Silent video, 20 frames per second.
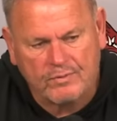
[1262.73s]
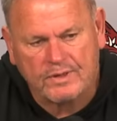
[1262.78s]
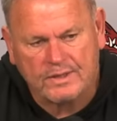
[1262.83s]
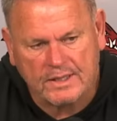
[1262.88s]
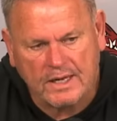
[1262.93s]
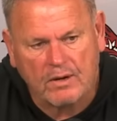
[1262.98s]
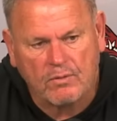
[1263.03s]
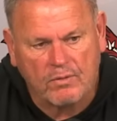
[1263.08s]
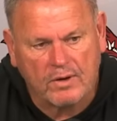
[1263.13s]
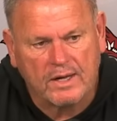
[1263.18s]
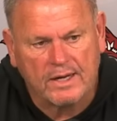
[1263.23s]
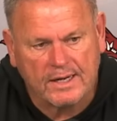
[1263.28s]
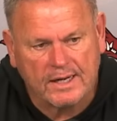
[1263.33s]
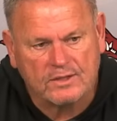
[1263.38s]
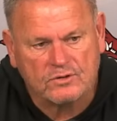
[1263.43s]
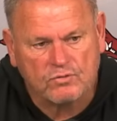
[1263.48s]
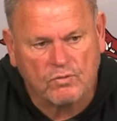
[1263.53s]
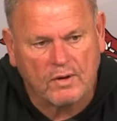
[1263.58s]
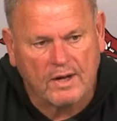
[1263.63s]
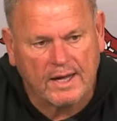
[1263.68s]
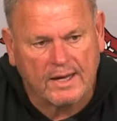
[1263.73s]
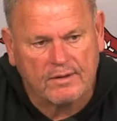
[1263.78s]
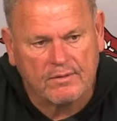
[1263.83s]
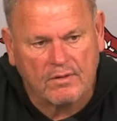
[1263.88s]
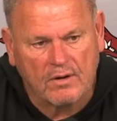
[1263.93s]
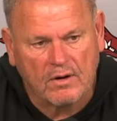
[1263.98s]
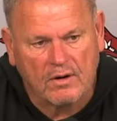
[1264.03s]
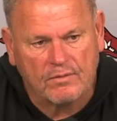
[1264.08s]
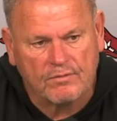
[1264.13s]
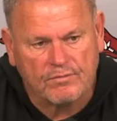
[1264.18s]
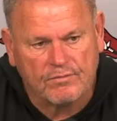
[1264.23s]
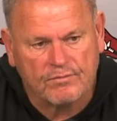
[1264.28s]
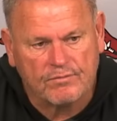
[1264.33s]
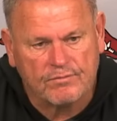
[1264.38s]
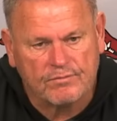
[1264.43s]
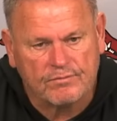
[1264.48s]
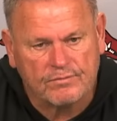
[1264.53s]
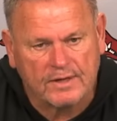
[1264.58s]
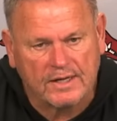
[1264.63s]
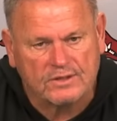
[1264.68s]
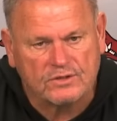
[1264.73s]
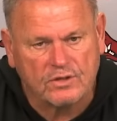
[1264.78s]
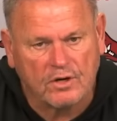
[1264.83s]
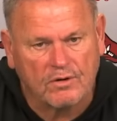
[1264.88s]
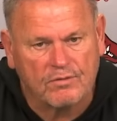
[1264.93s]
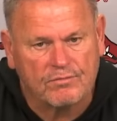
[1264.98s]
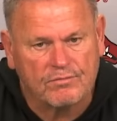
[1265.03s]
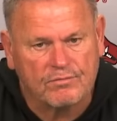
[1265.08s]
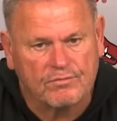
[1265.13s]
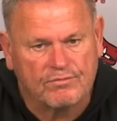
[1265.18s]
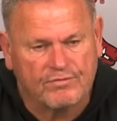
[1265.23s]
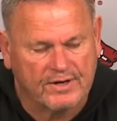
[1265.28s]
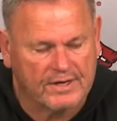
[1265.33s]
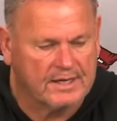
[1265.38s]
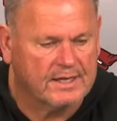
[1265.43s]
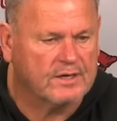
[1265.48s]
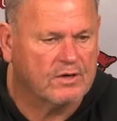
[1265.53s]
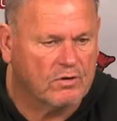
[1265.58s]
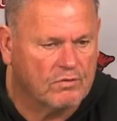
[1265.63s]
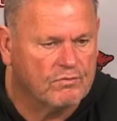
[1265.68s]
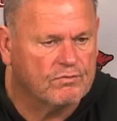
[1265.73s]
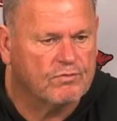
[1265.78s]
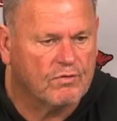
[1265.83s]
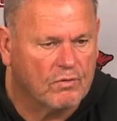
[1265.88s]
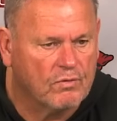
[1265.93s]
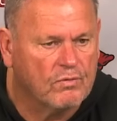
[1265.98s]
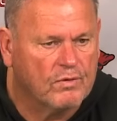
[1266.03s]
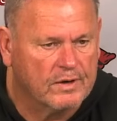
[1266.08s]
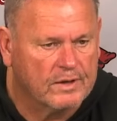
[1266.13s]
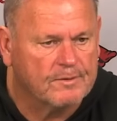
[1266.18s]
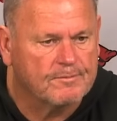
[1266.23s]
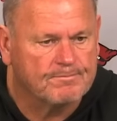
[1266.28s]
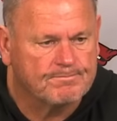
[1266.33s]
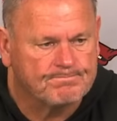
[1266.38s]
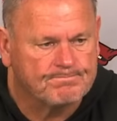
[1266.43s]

went that way, and that's why our that's our feeling on Florida.